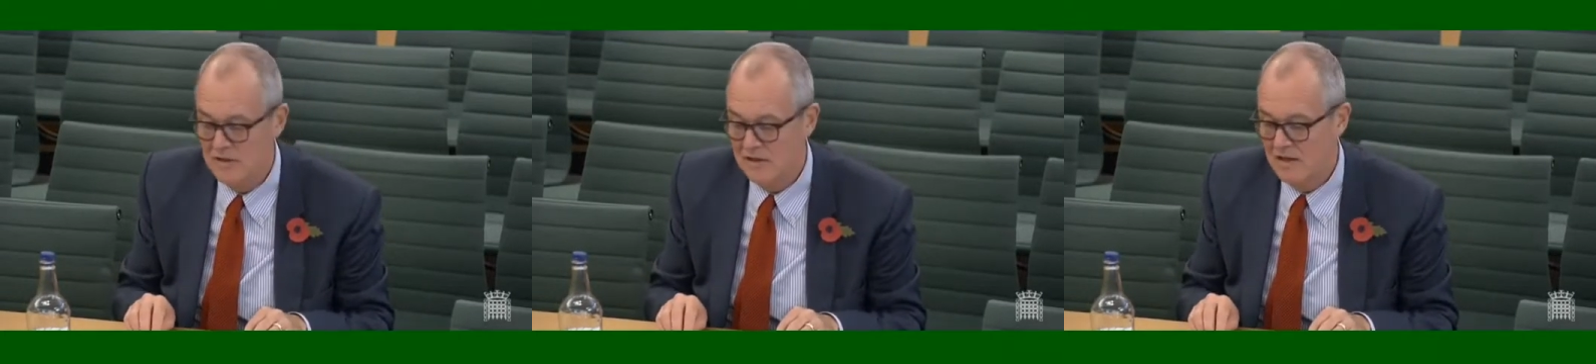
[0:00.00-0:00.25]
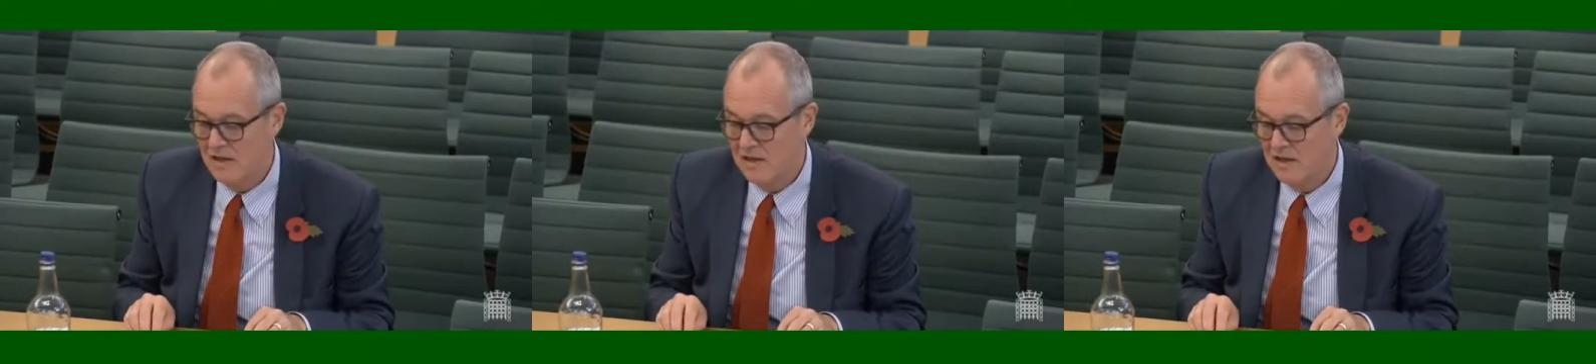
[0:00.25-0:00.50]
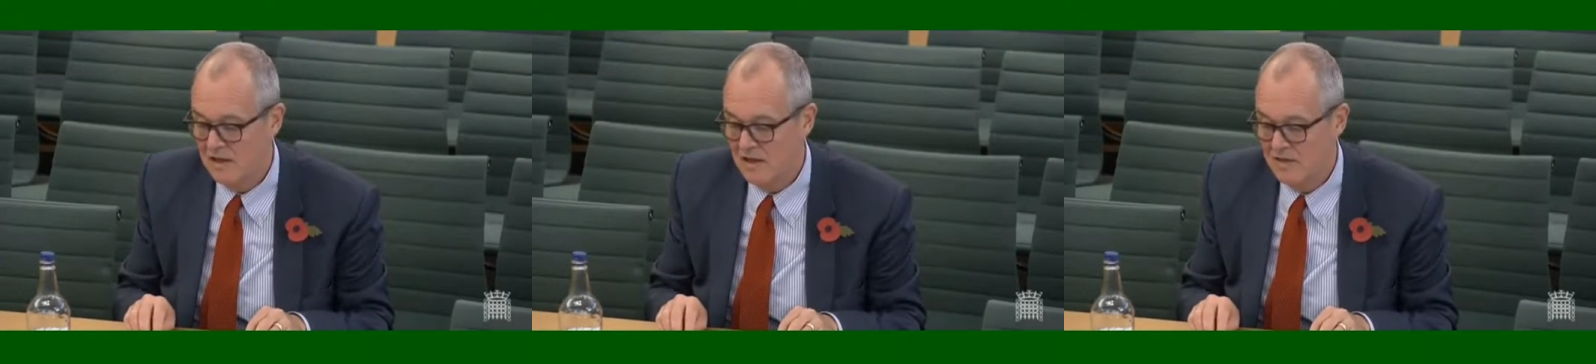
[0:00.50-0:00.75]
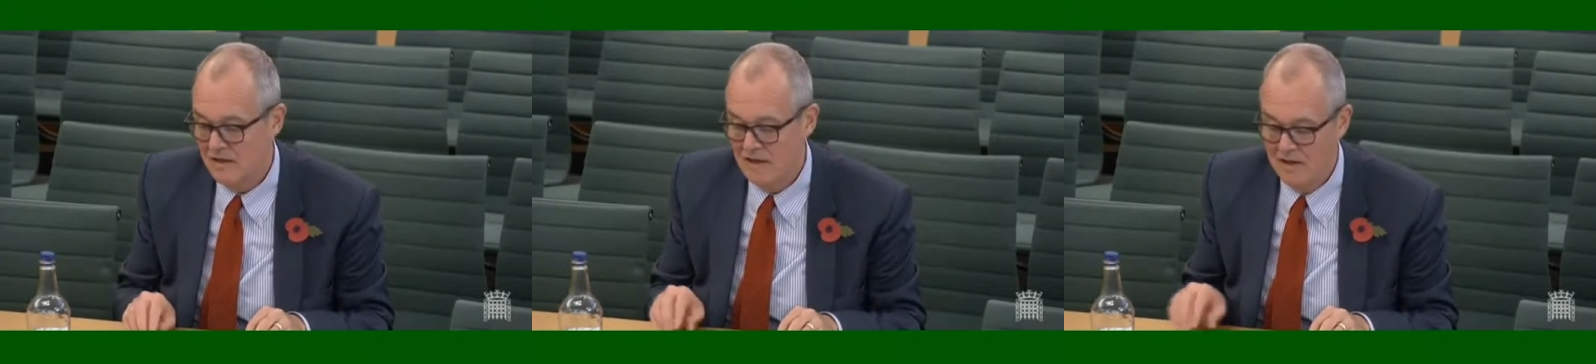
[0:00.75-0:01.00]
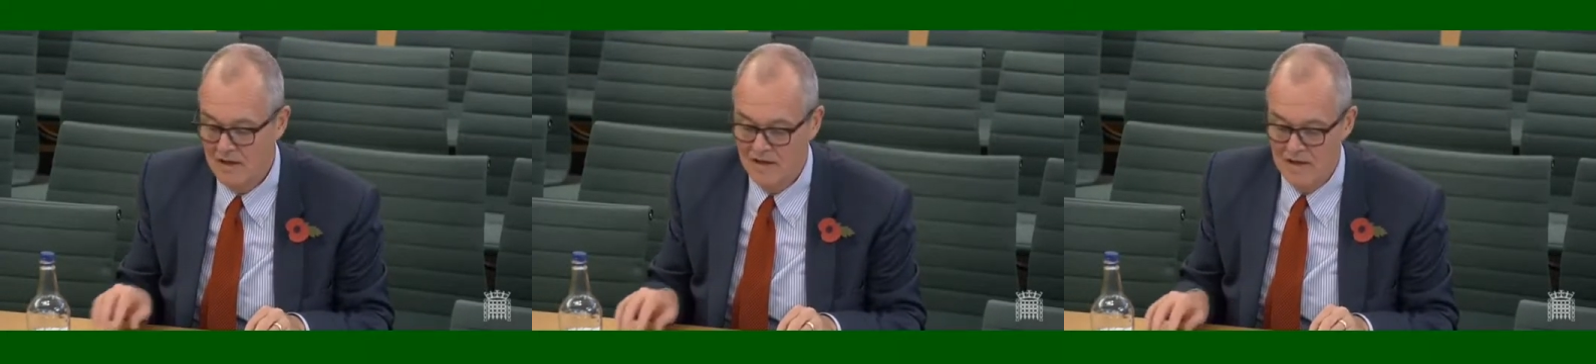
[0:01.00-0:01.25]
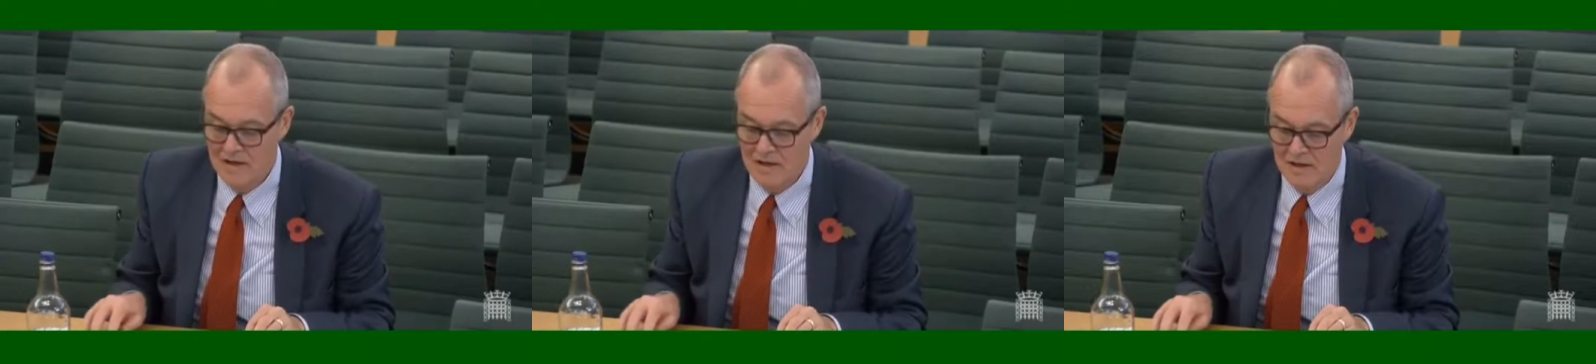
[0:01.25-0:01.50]
And I think
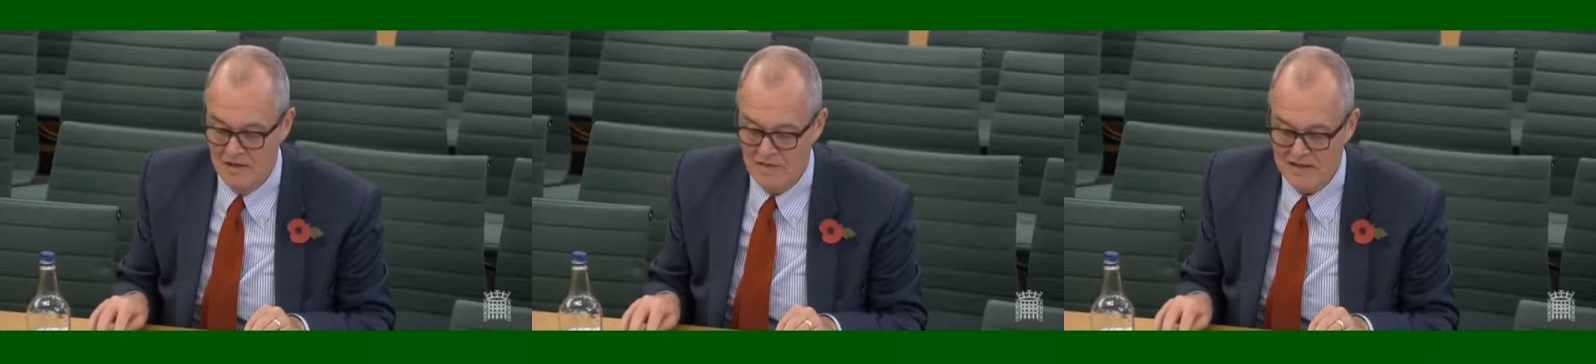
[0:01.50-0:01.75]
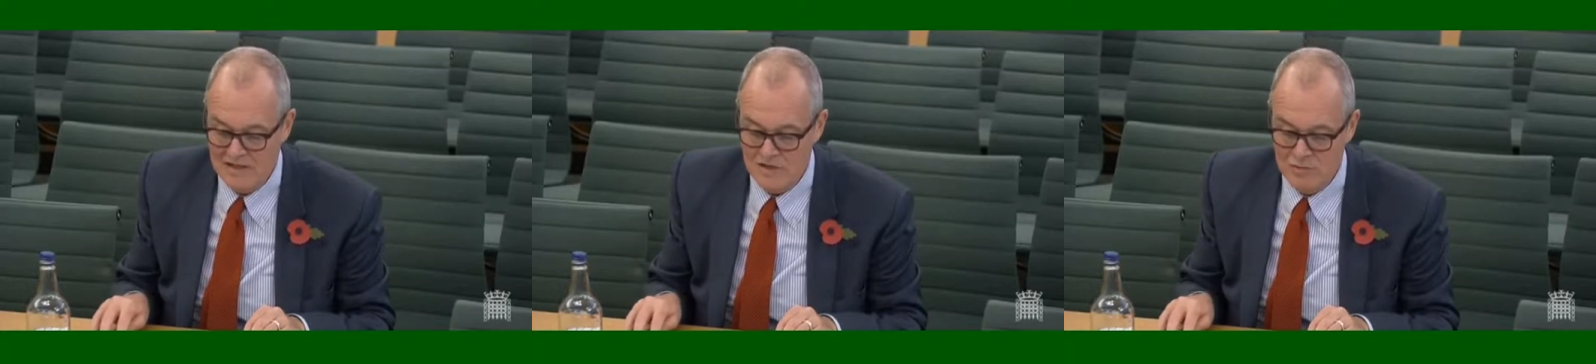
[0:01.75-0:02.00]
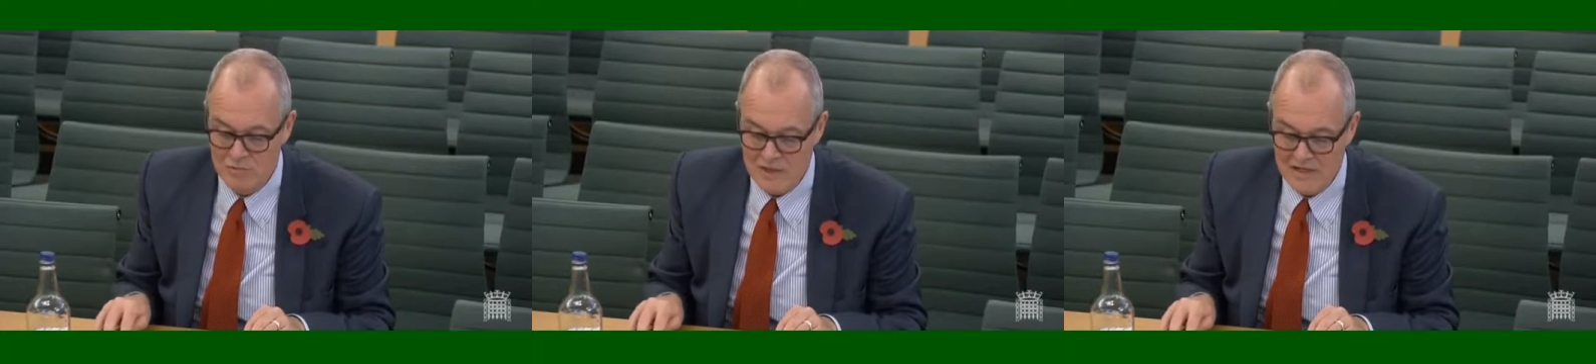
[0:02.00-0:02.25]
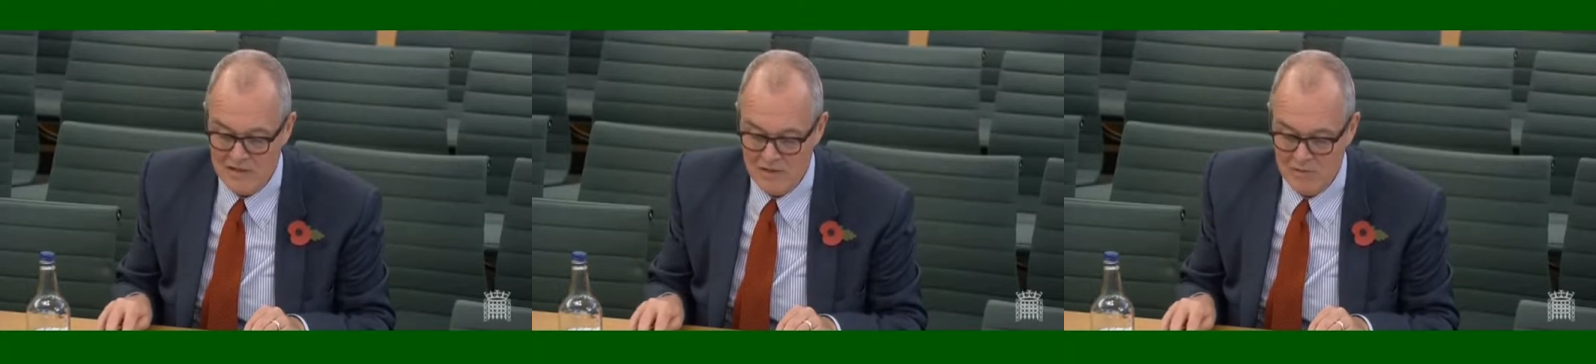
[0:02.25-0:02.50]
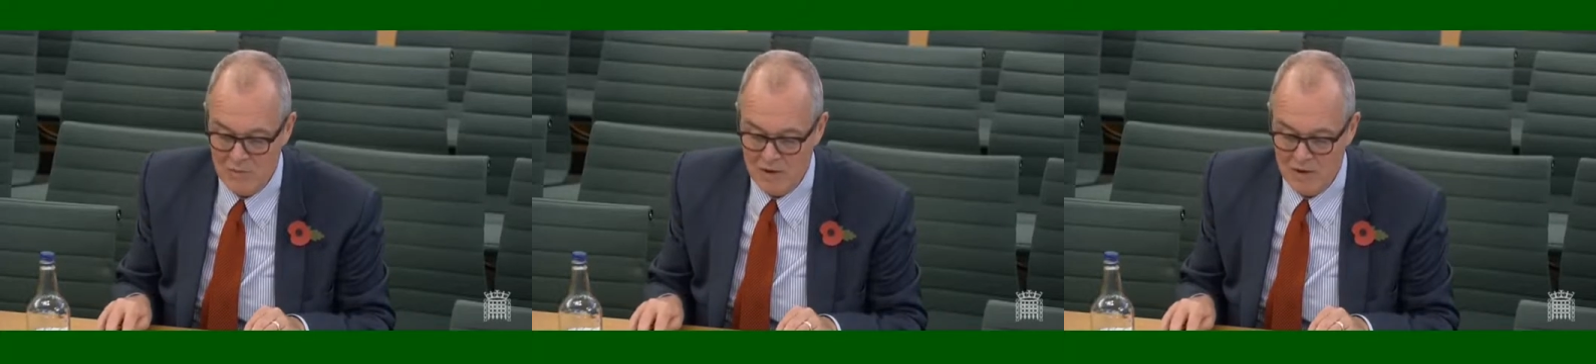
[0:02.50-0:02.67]
that is the reason